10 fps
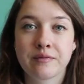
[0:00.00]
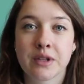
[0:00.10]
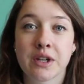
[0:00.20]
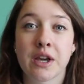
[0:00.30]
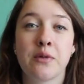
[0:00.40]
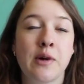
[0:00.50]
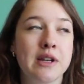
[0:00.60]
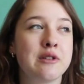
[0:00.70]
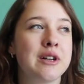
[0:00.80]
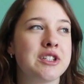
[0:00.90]
Okay,
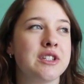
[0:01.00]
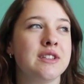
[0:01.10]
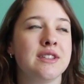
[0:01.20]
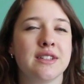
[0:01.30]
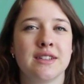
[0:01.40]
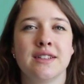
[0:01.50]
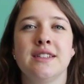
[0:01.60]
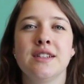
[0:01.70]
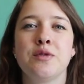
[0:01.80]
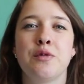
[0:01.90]
one question.
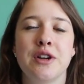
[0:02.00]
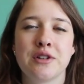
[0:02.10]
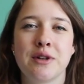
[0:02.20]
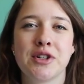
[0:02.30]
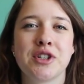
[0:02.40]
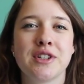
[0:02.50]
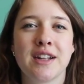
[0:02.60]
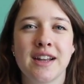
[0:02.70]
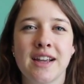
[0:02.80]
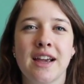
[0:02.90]
This is one question
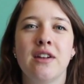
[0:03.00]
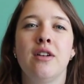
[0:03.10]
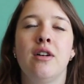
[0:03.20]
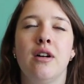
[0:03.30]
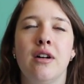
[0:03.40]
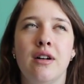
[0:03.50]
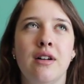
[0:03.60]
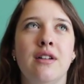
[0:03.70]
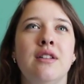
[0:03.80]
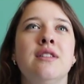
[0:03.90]
that I get
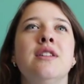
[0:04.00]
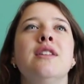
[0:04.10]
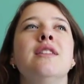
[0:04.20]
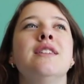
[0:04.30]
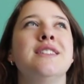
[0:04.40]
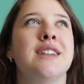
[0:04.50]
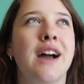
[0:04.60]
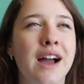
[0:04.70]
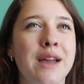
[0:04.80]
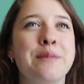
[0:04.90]
all the
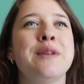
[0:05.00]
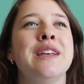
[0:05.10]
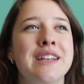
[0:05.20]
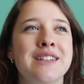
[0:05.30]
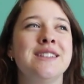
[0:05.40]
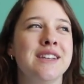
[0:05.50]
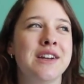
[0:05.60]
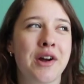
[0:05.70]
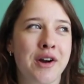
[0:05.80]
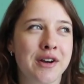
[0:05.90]
time. Is it
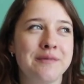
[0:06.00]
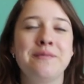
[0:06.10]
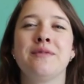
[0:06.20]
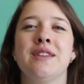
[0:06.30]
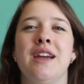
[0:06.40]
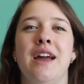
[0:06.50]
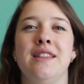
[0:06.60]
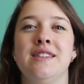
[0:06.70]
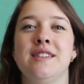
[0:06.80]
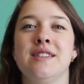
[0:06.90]
hard? And
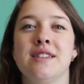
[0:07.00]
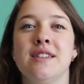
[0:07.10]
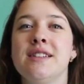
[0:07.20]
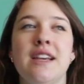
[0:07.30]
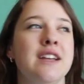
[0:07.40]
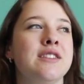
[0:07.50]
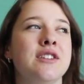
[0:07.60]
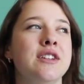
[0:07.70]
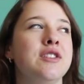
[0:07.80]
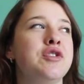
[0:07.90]
this answer
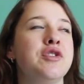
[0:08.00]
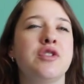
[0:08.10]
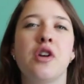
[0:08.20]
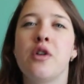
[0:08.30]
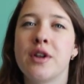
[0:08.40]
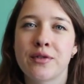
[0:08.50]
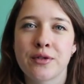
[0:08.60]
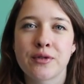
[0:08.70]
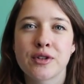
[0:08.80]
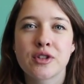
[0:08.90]
is so
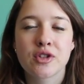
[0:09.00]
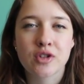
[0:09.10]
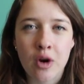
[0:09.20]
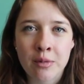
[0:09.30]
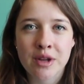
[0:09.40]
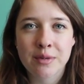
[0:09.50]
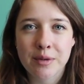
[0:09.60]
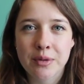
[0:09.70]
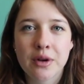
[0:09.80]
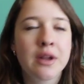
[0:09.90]
different for so many
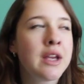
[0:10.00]
people.